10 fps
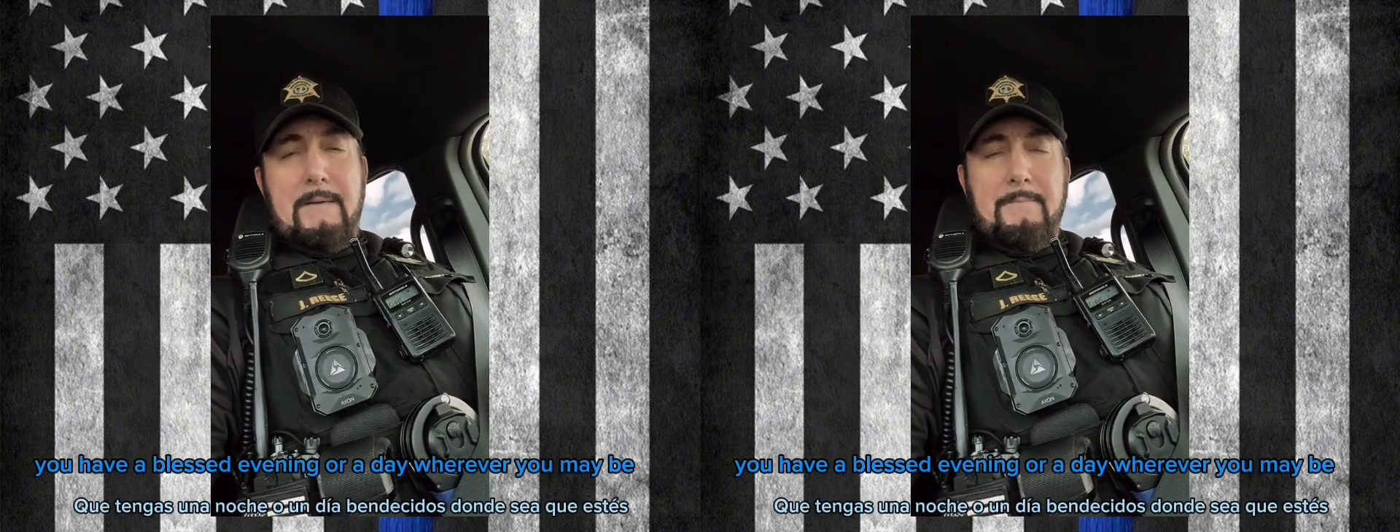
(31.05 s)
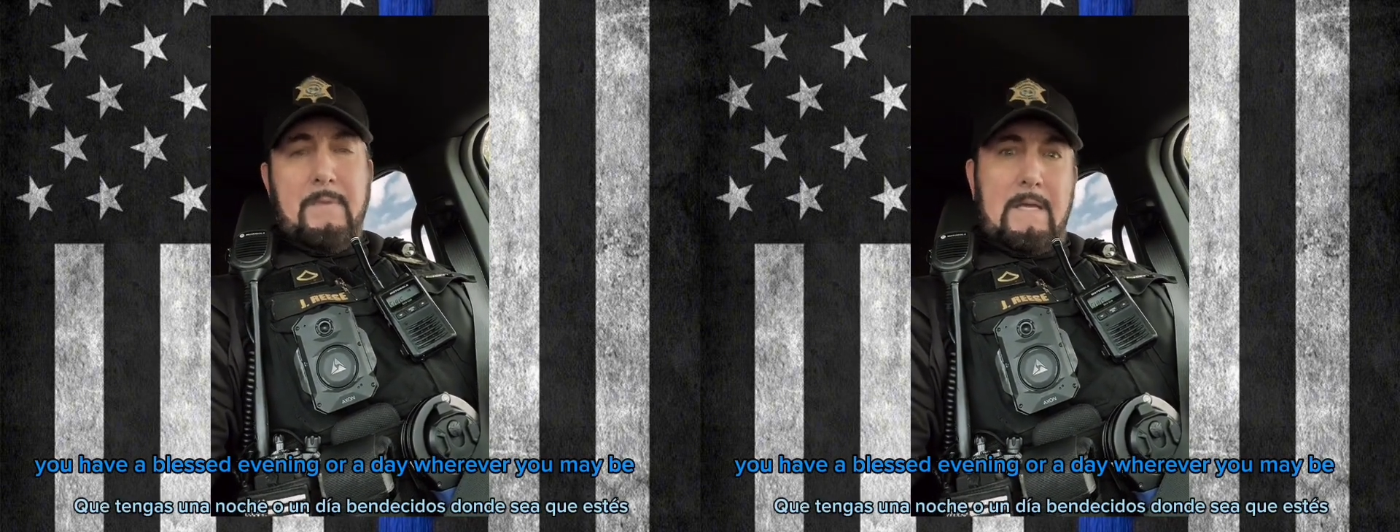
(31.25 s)

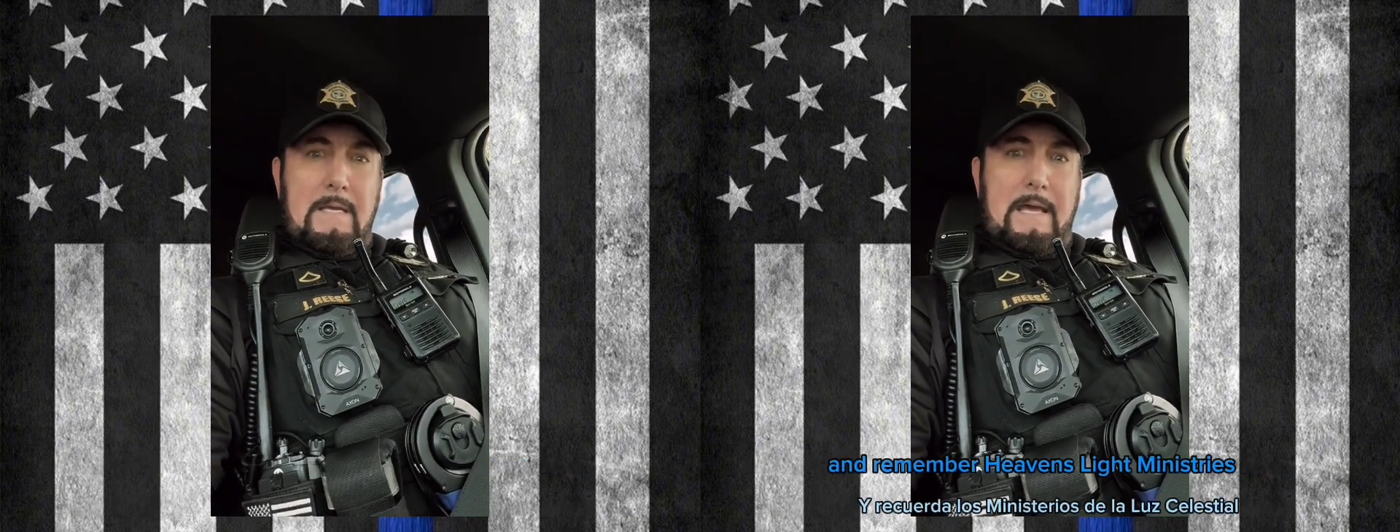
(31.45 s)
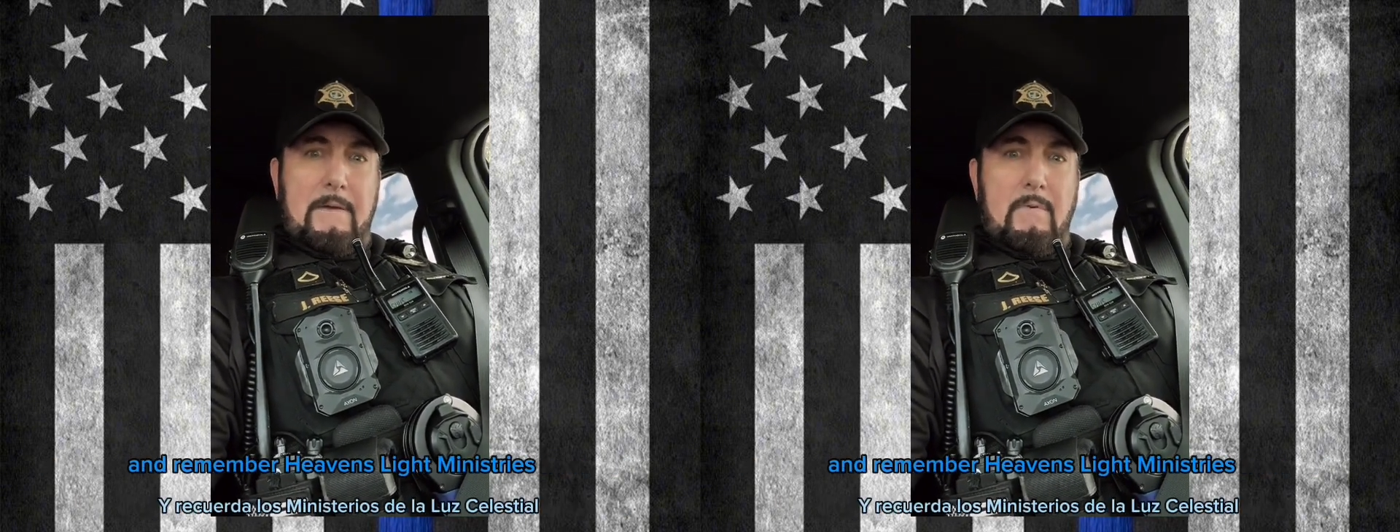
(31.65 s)

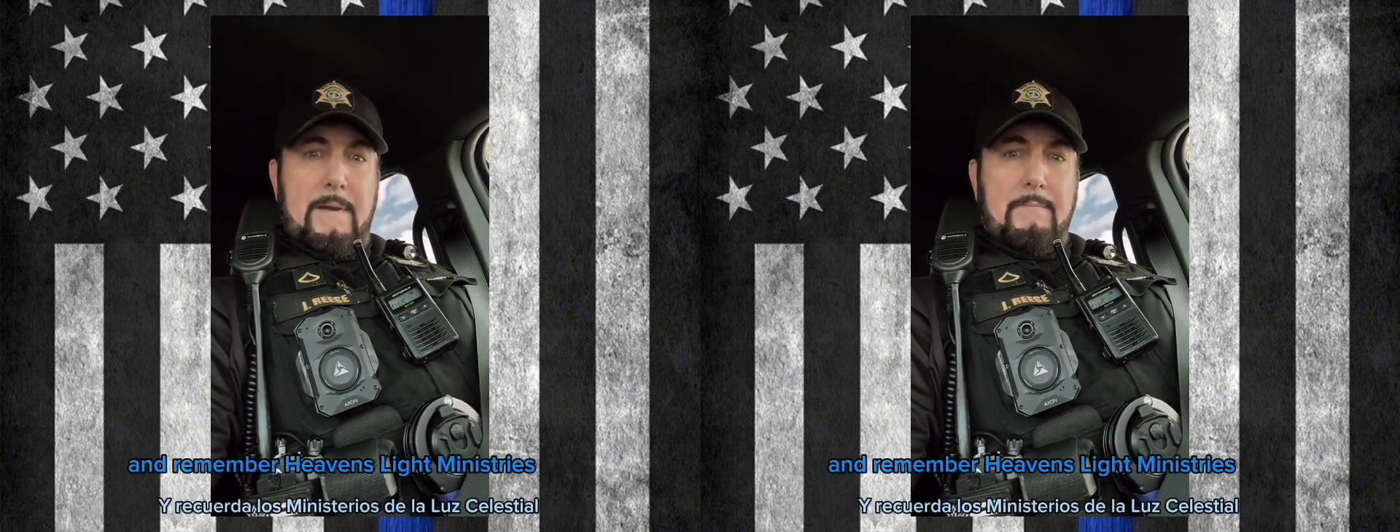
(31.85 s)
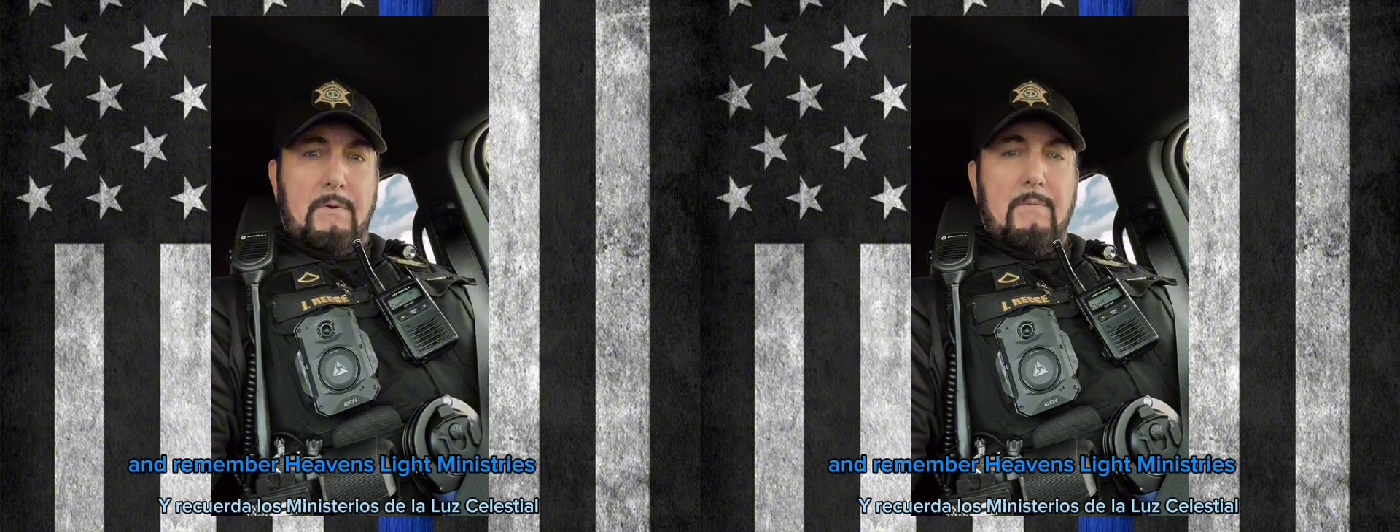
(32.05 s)
And
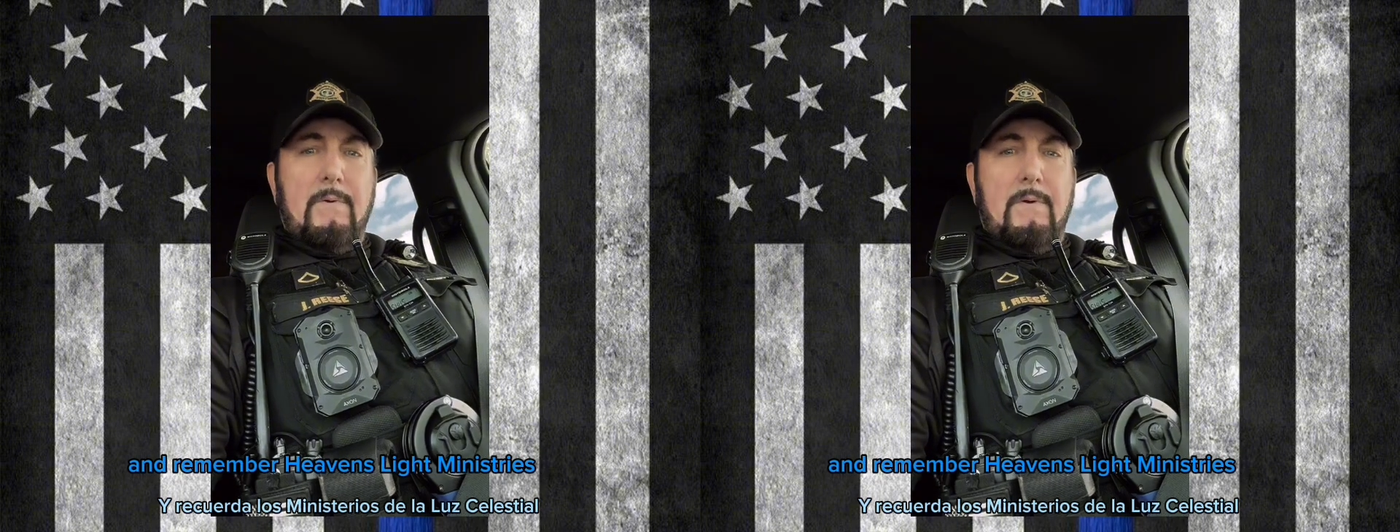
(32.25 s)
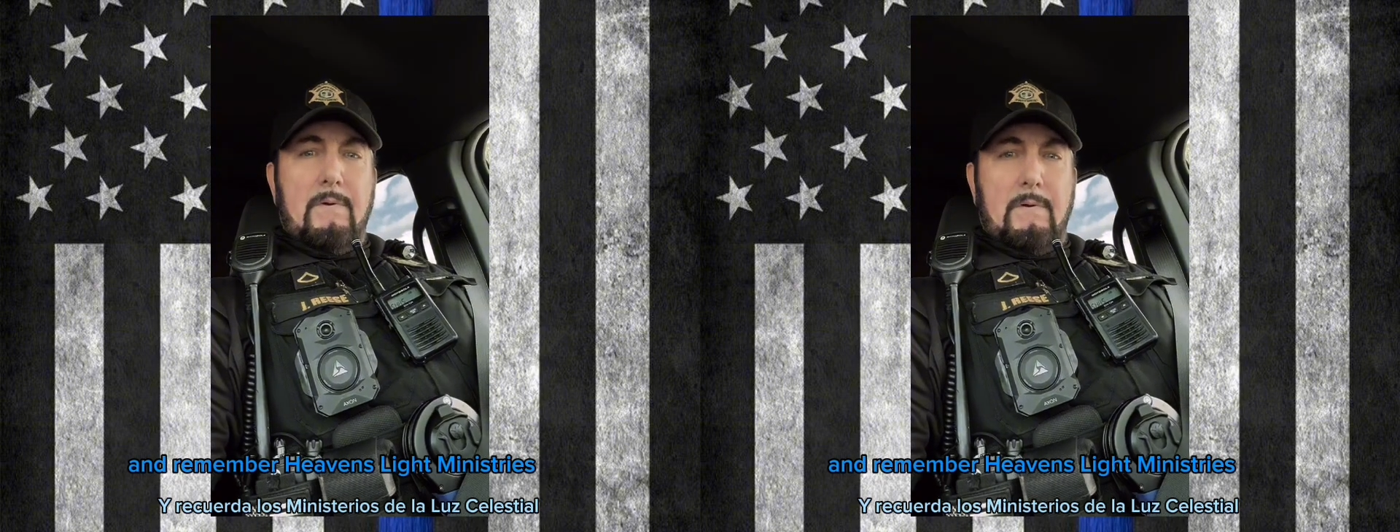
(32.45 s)
remember,
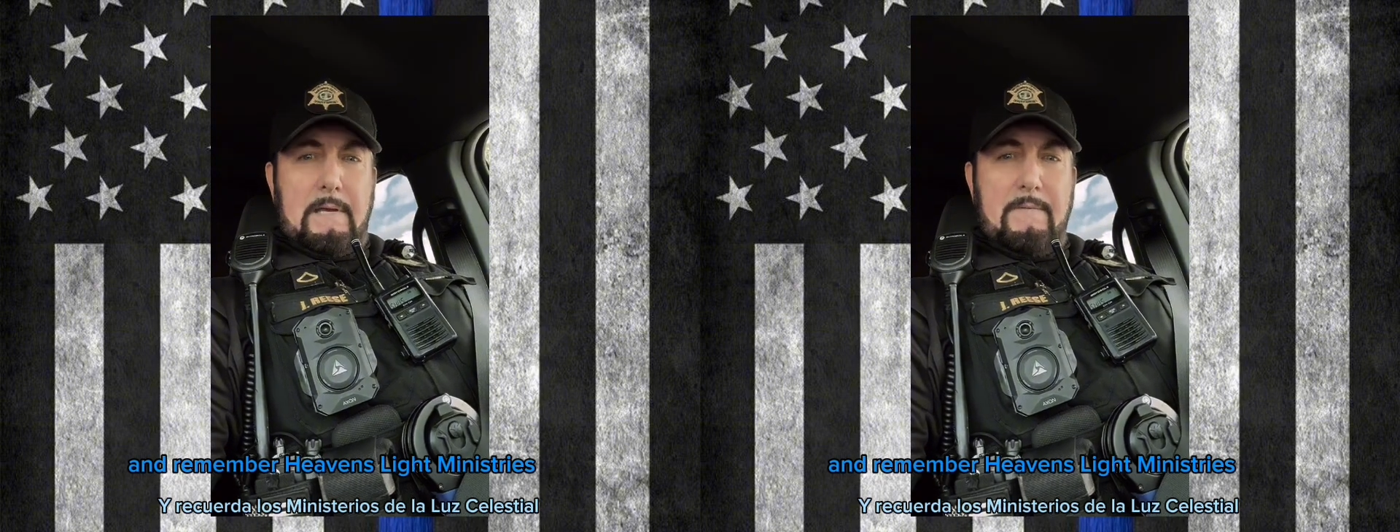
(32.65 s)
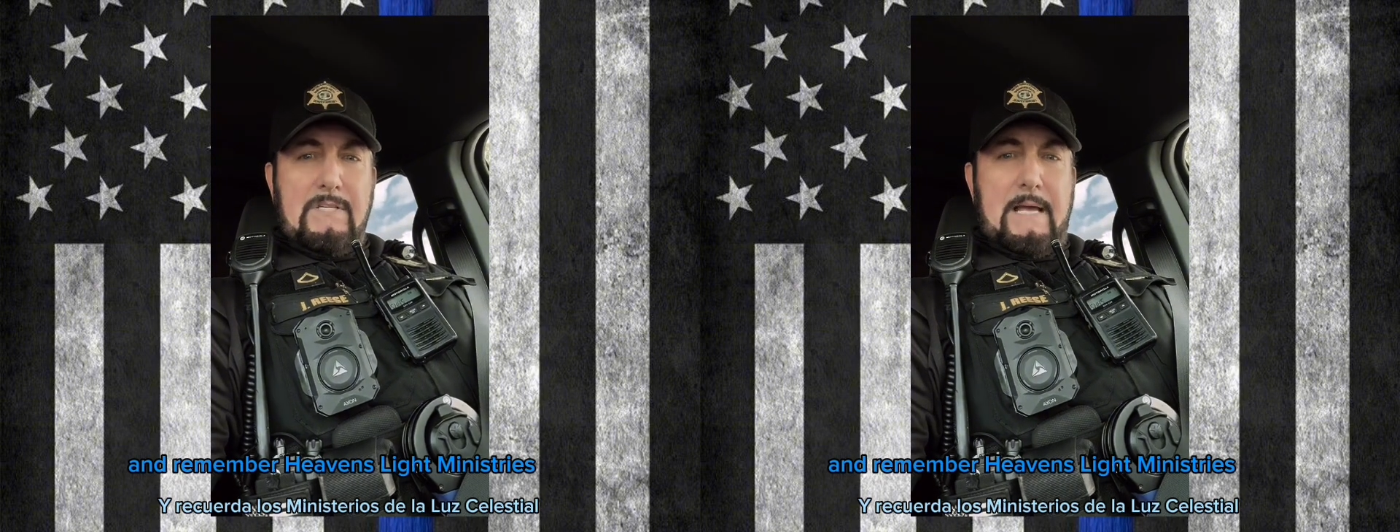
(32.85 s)

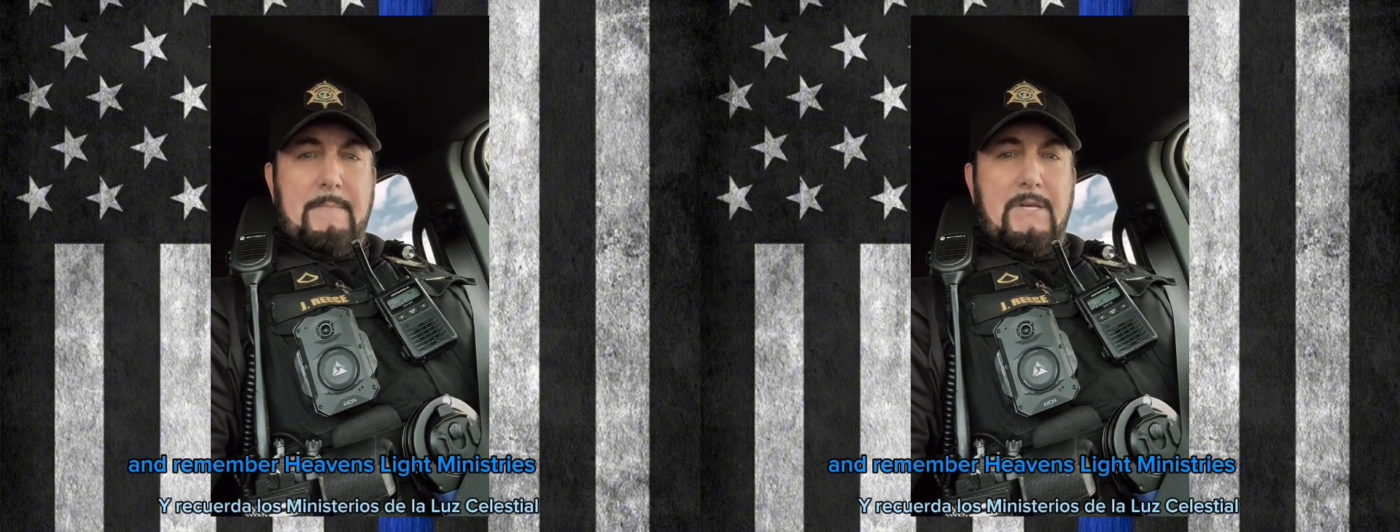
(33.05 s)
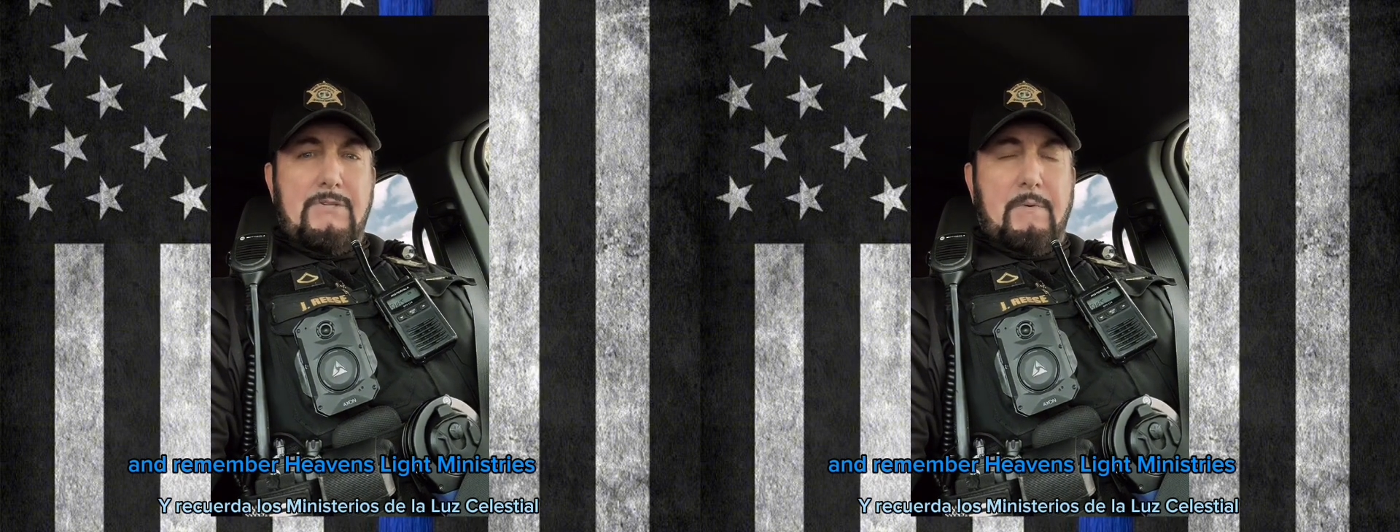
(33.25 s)
Heaven's Light
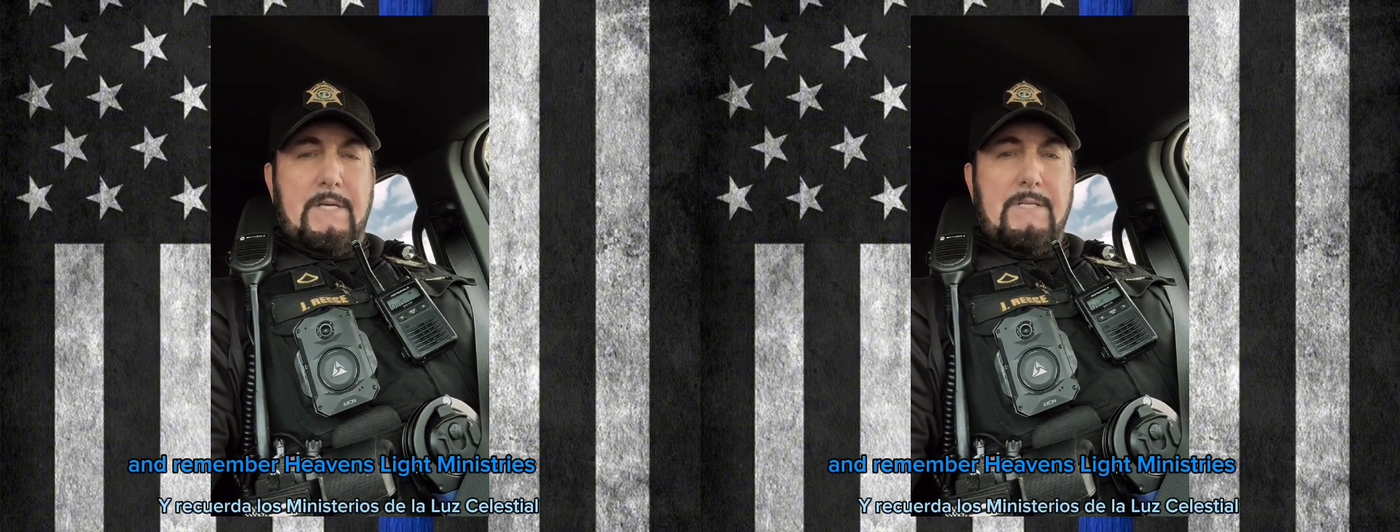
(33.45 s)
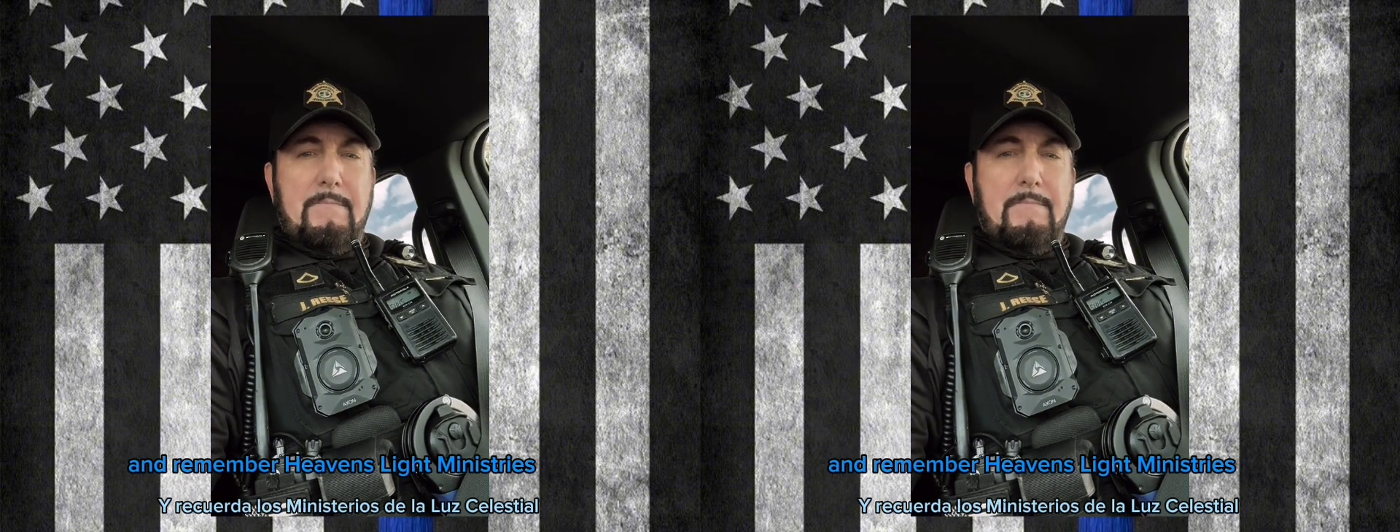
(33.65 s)

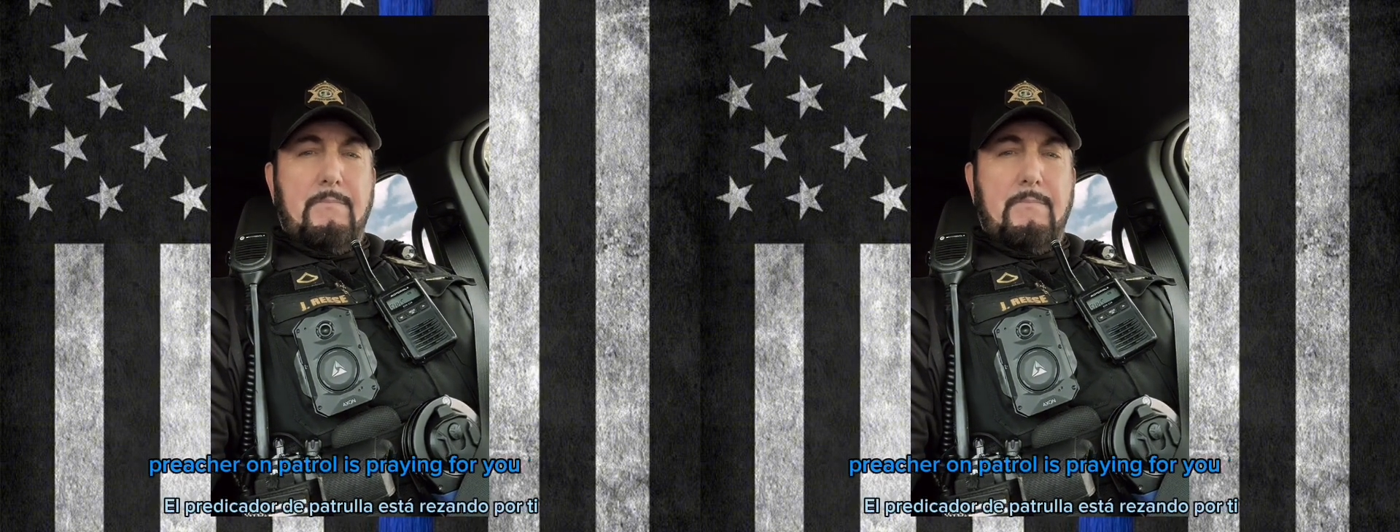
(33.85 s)
Ministries,